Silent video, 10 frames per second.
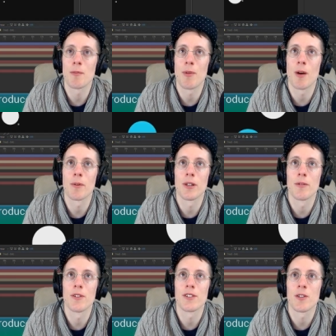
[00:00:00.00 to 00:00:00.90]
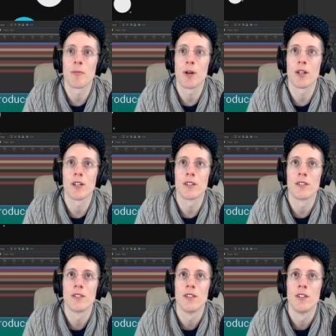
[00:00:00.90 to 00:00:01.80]
properly with this other part here.
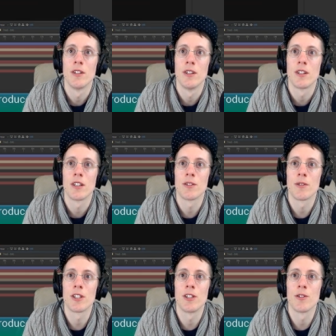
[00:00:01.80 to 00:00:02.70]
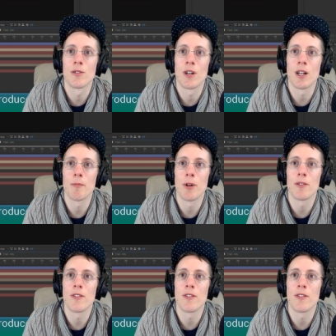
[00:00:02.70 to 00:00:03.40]
We want it to do it right about